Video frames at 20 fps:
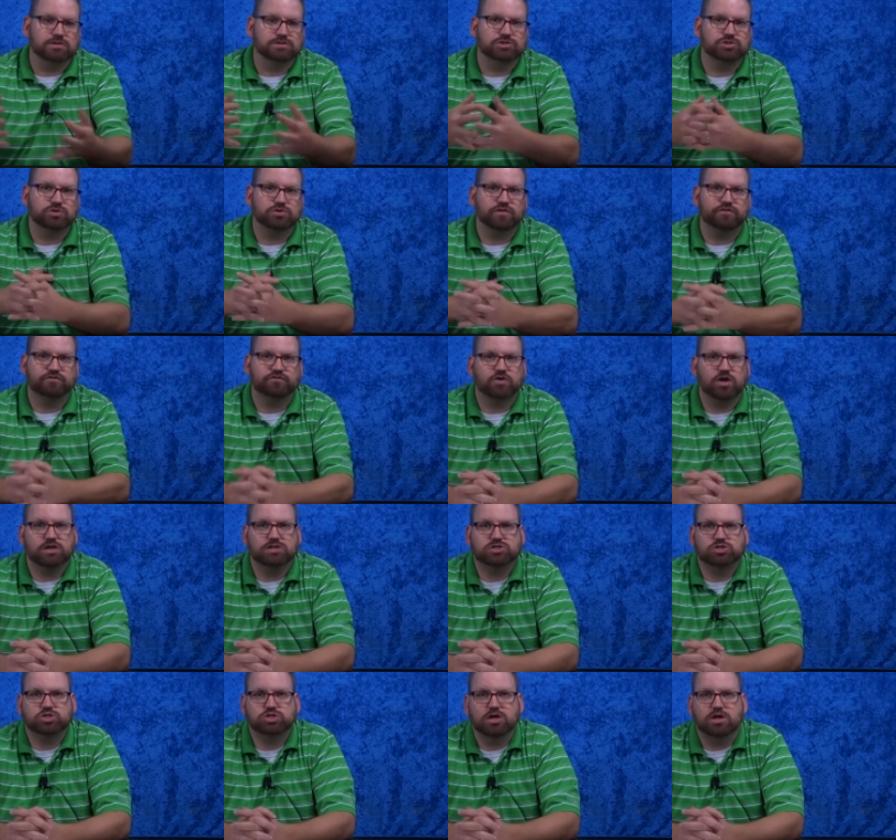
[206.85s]
And so the
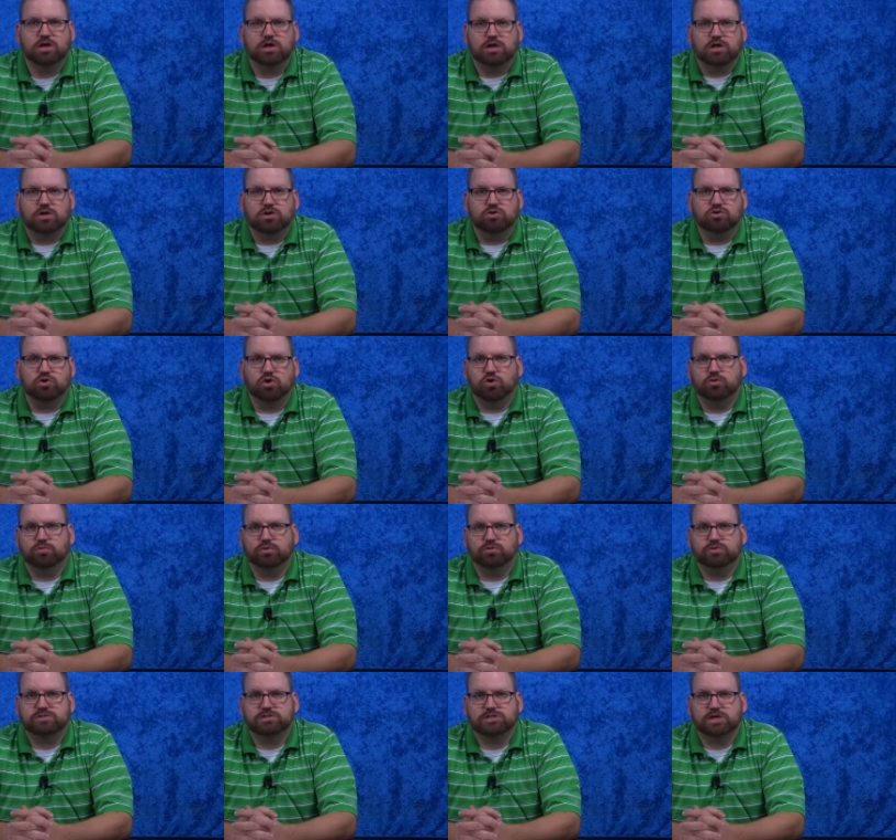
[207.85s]
French
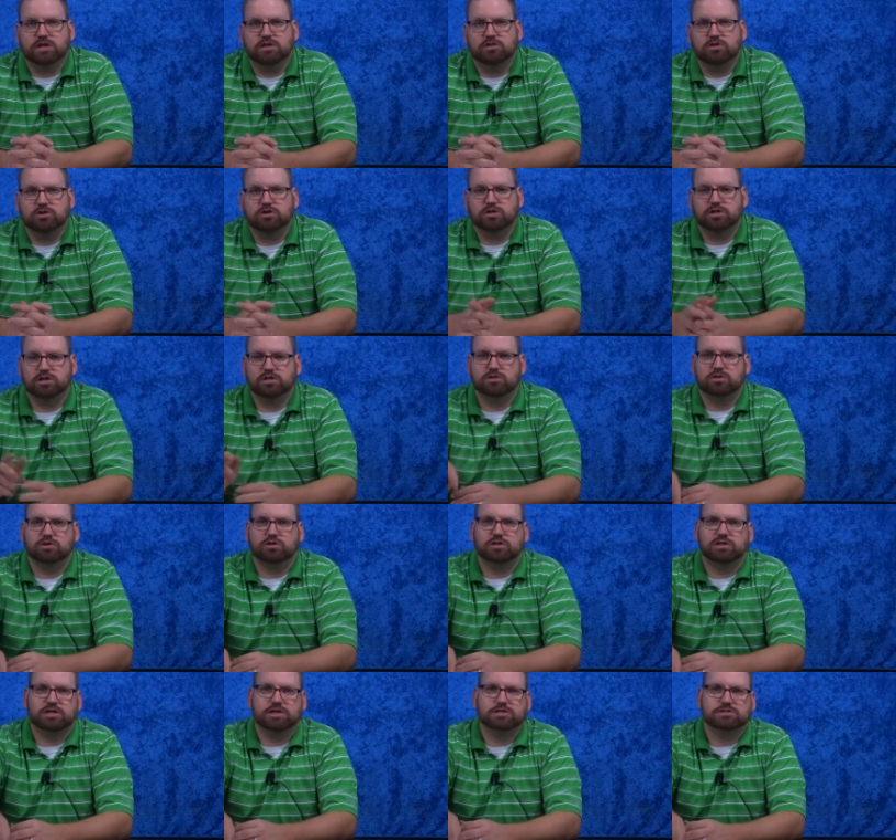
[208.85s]
nobles say, look
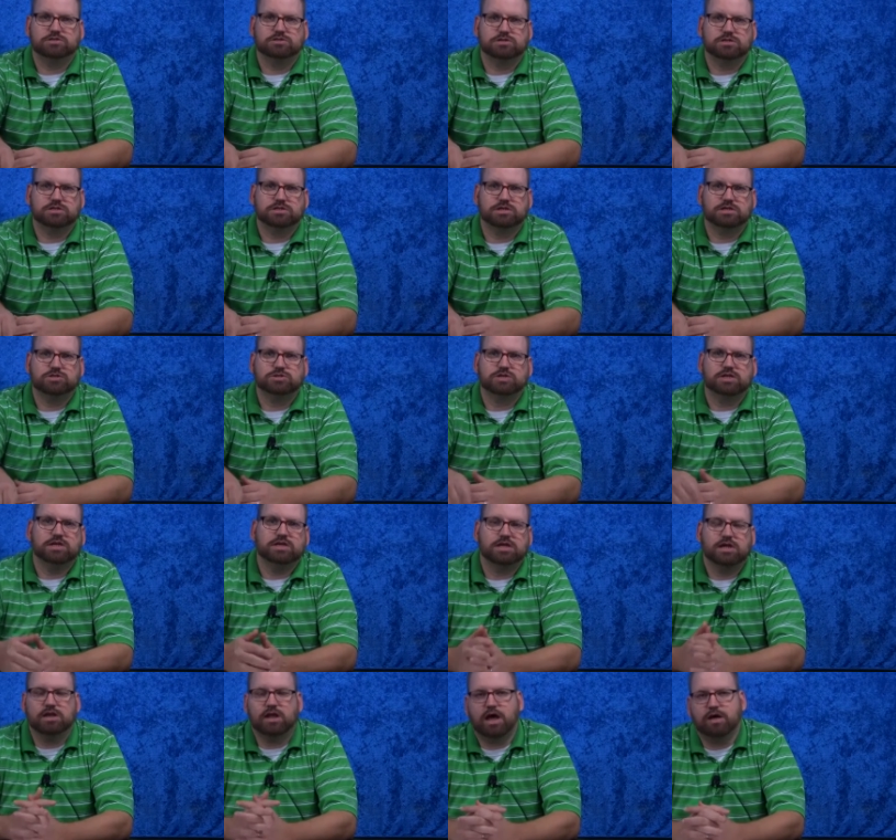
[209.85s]
at this, he
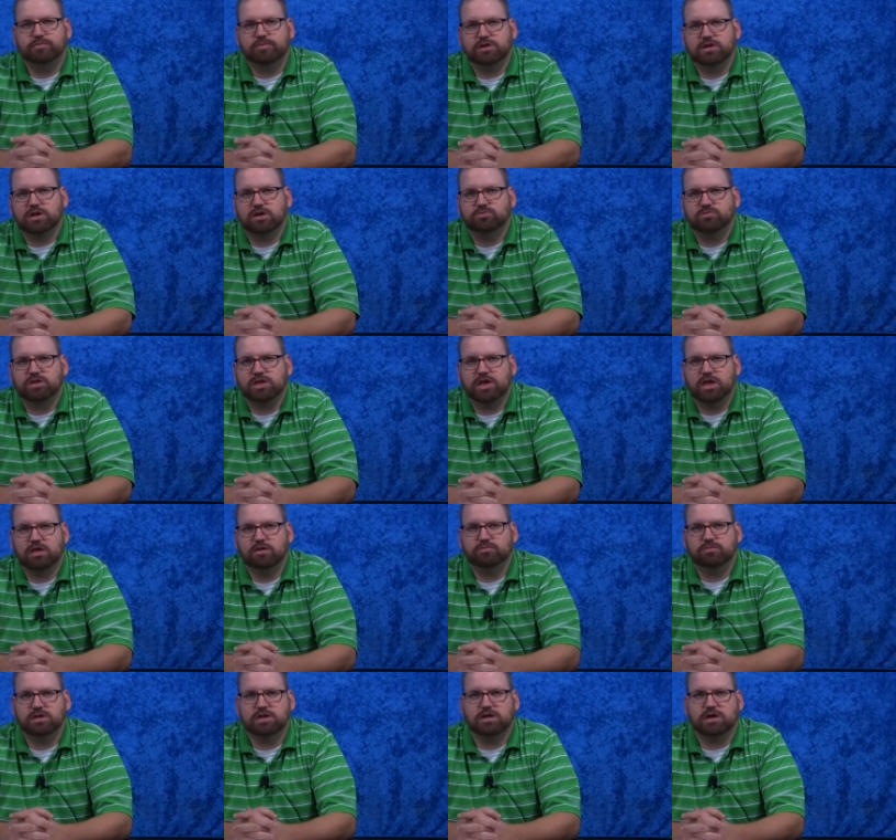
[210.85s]
cannot become
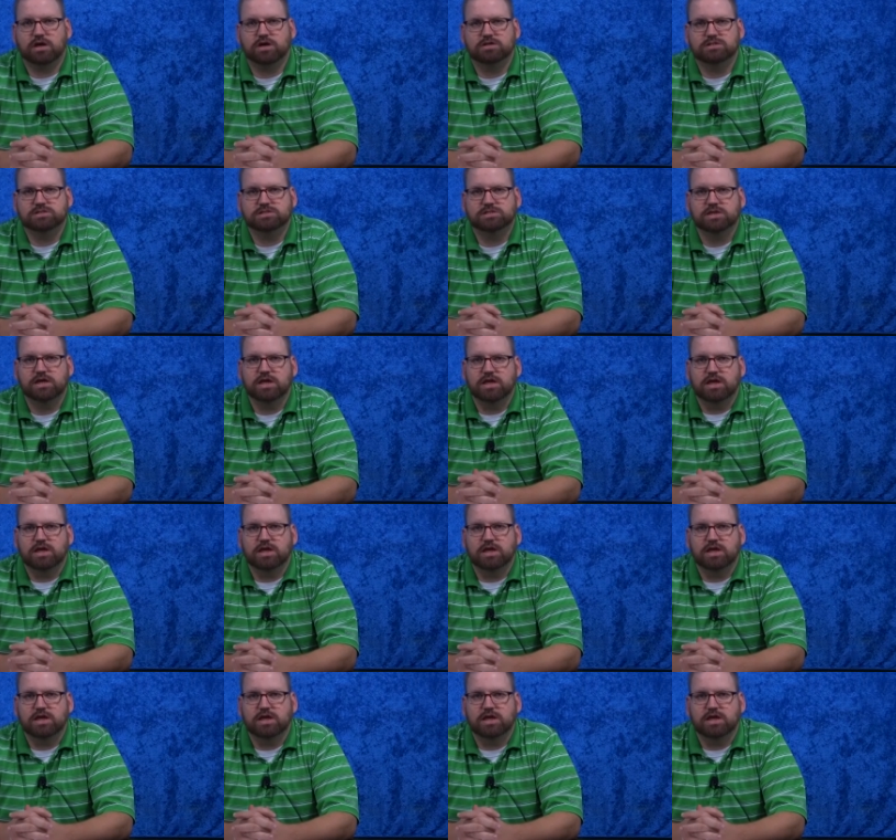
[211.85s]
king because